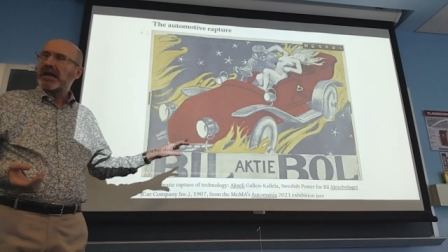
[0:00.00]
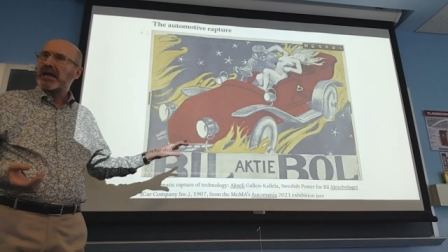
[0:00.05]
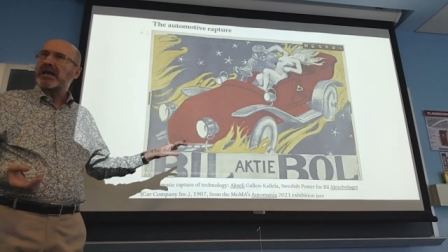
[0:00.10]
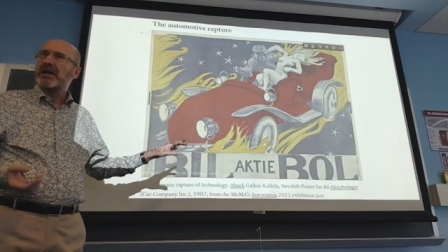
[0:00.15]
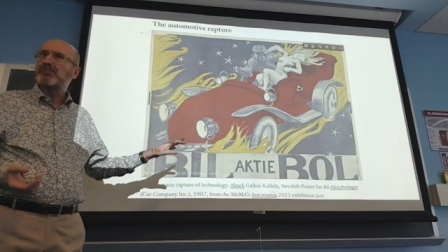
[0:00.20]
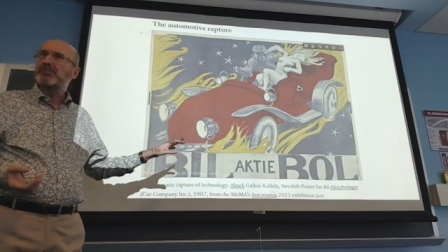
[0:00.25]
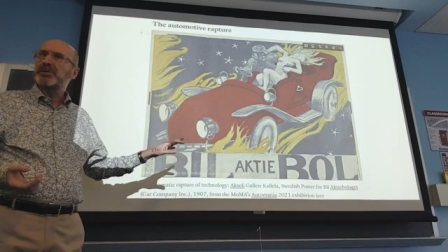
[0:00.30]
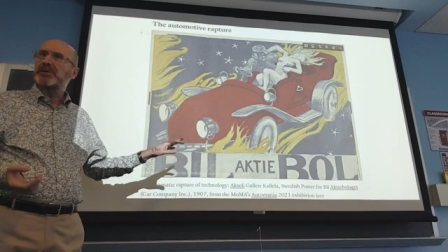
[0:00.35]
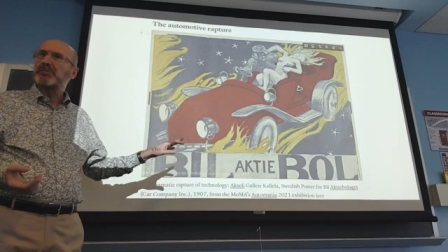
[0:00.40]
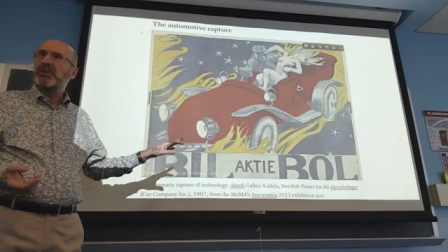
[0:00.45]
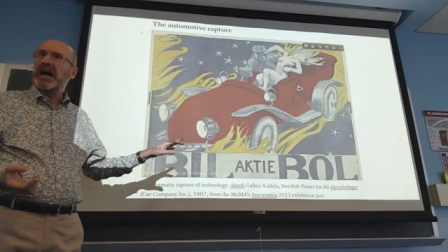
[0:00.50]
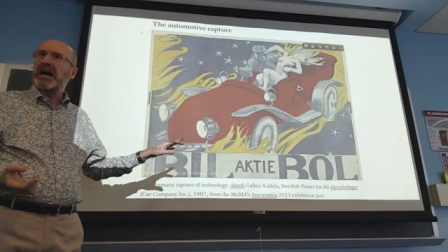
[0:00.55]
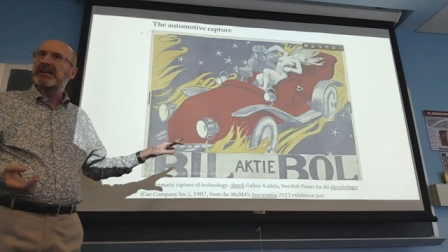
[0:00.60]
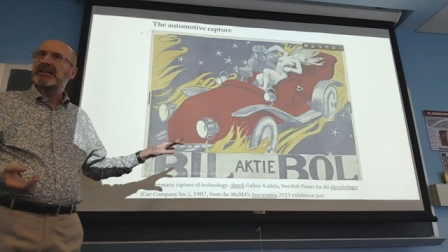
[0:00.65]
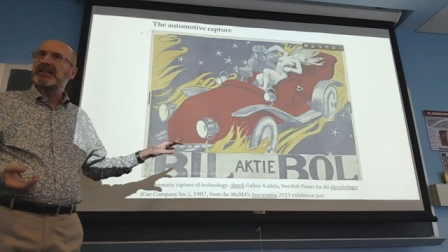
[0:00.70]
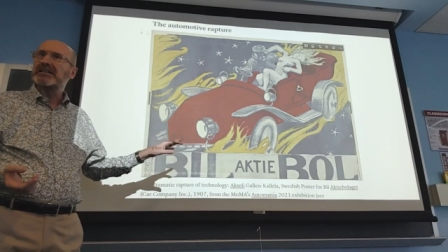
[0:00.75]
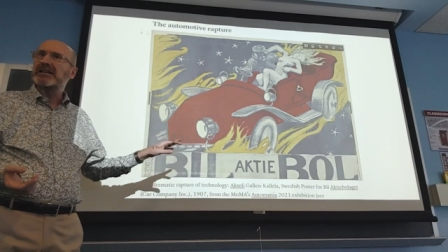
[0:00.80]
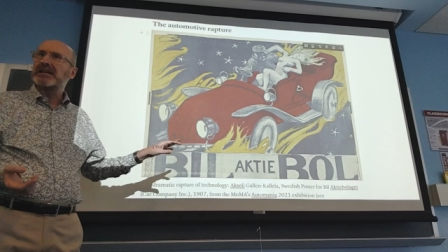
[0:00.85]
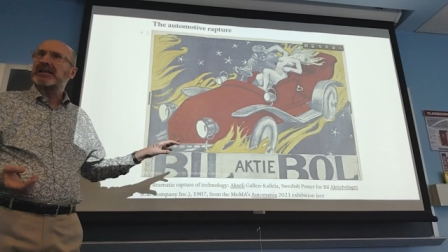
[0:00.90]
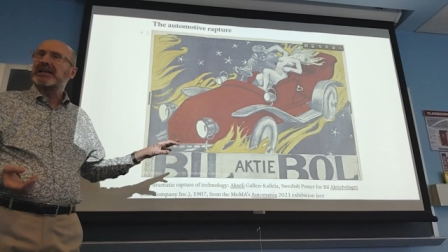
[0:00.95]
and I've
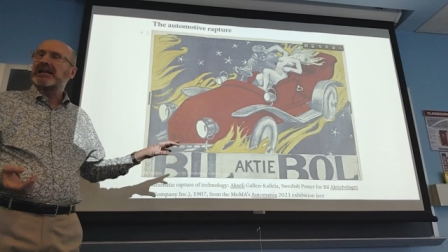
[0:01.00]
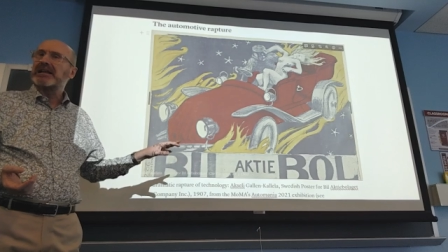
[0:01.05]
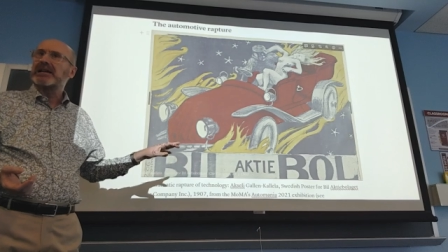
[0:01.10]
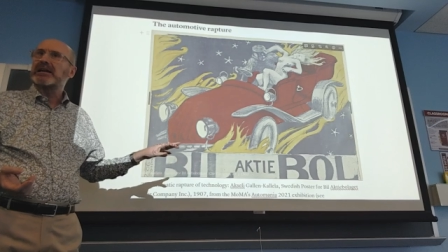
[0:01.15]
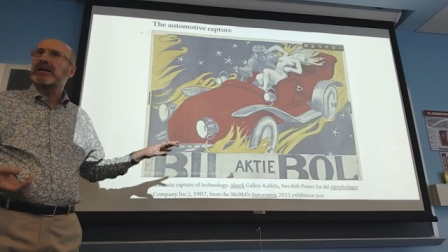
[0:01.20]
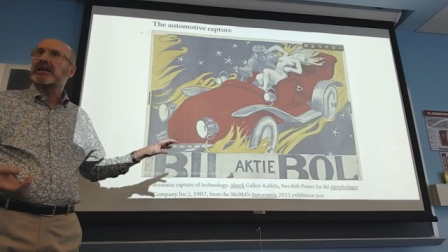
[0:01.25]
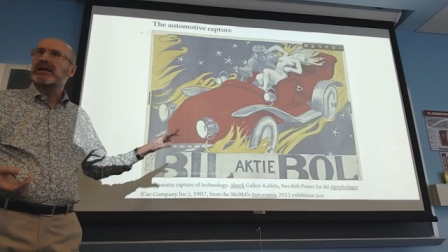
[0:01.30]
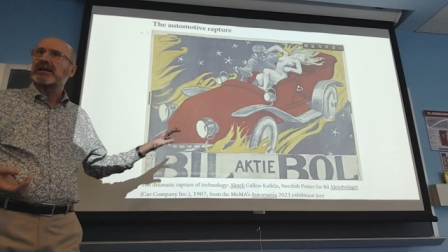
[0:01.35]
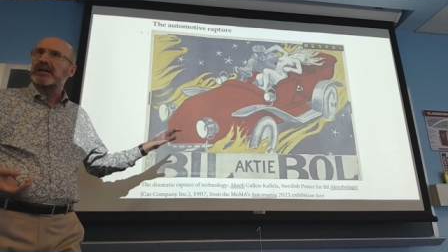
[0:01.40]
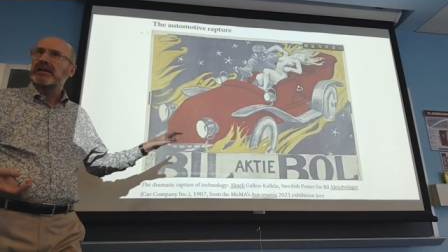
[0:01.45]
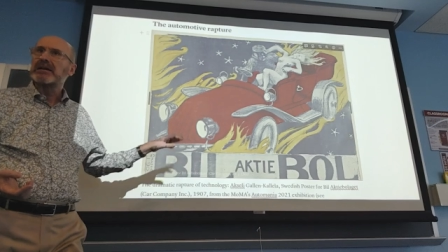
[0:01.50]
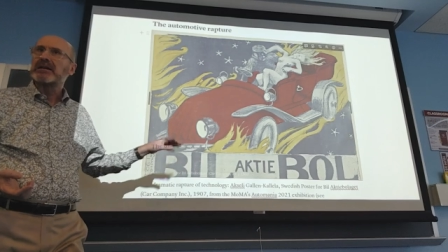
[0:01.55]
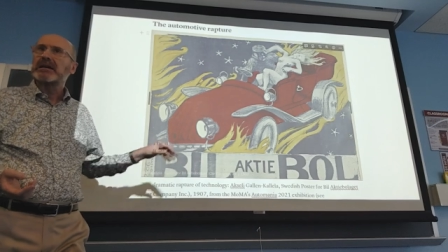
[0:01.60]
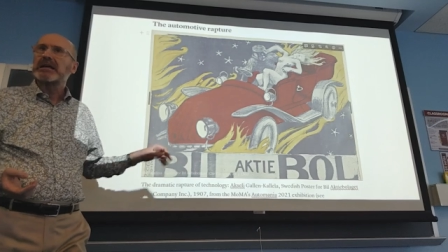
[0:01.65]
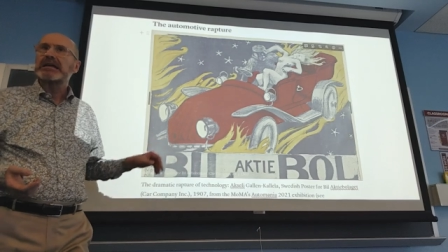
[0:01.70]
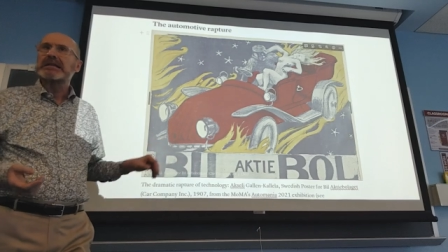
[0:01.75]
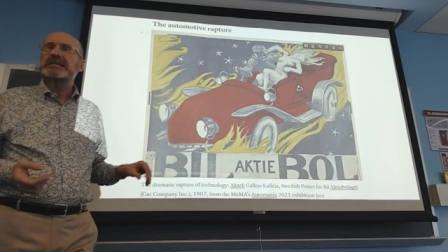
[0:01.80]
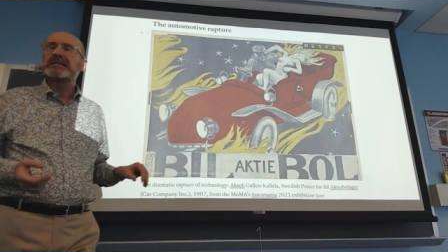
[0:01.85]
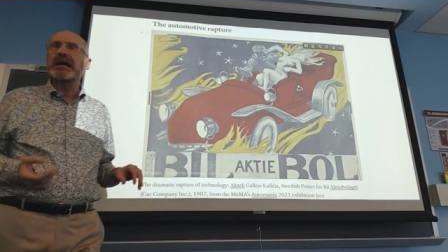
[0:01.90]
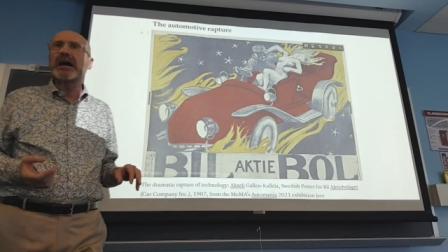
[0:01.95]
provided a link
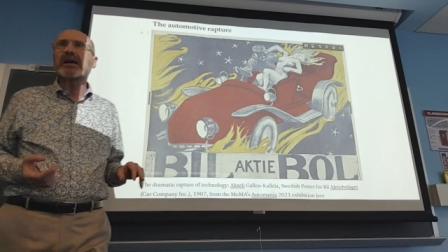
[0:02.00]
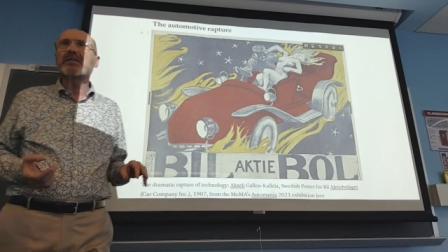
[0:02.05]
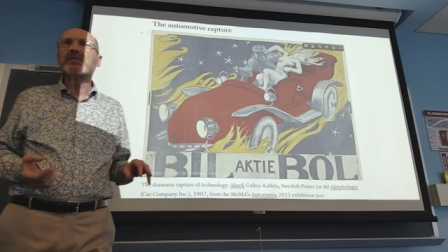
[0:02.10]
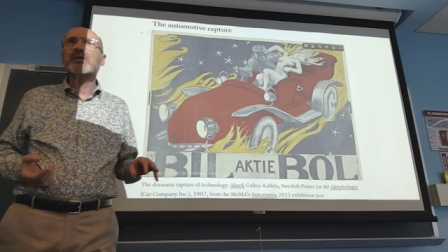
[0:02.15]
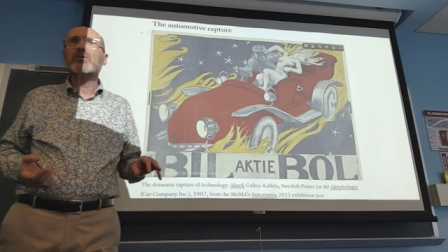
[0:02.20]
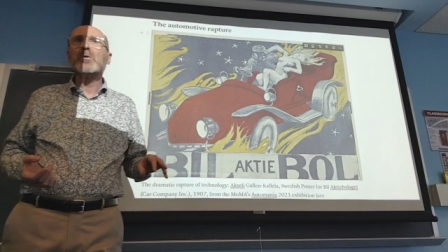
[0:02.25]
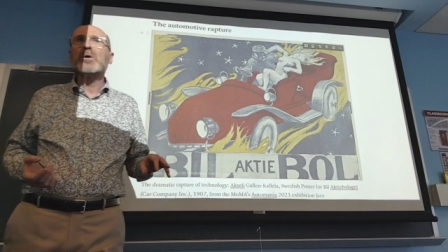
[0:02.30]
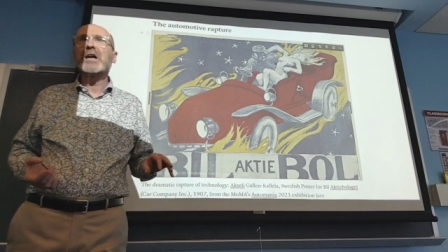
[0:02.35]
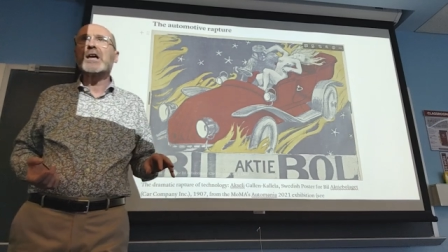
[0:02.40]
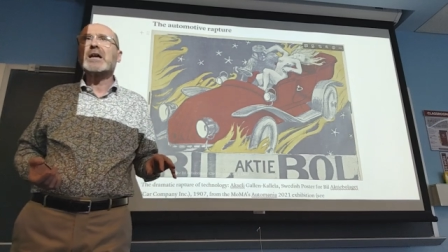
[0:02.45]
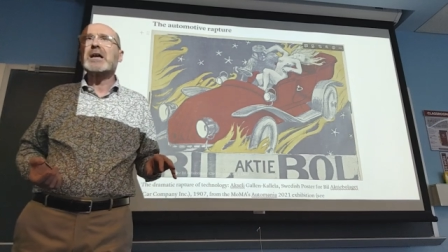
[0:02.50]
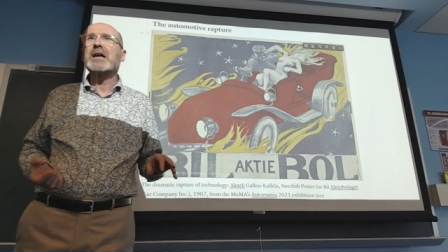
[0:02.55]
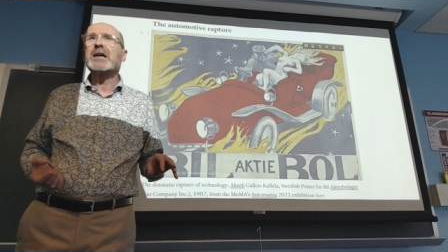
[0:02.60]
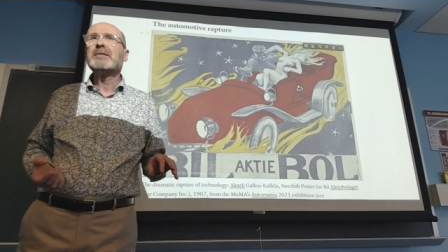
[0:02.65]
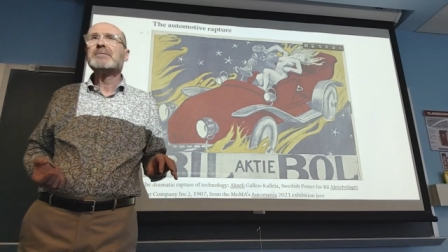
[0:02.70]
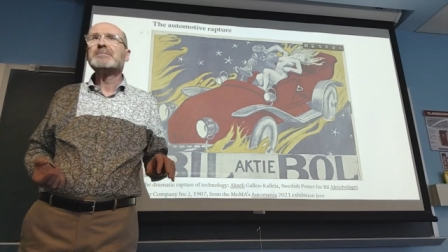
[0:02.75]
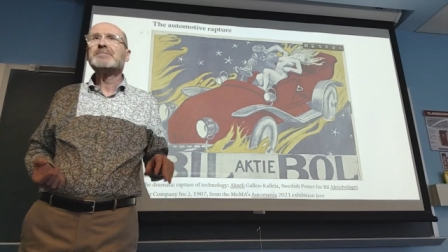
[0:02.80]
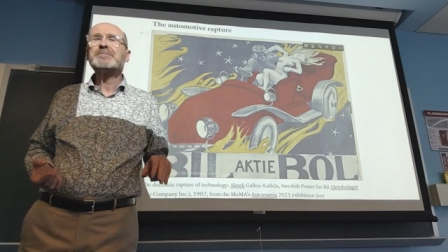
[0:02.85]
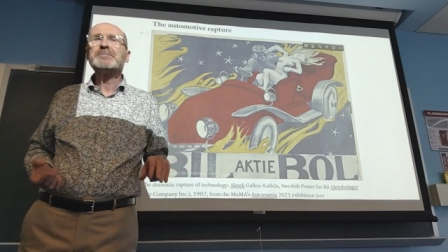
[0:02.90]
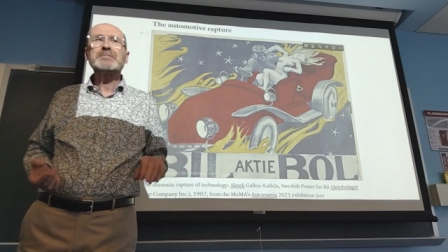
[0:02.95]
inside the
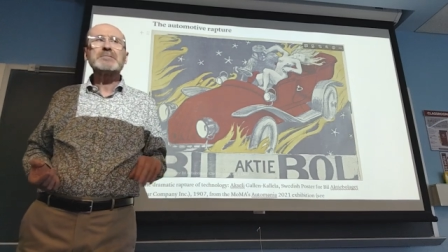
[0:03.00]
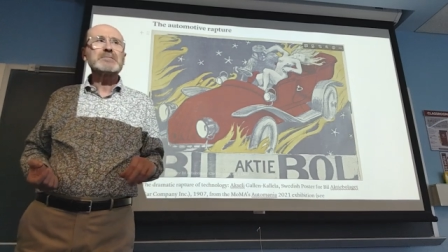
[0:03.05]
wiki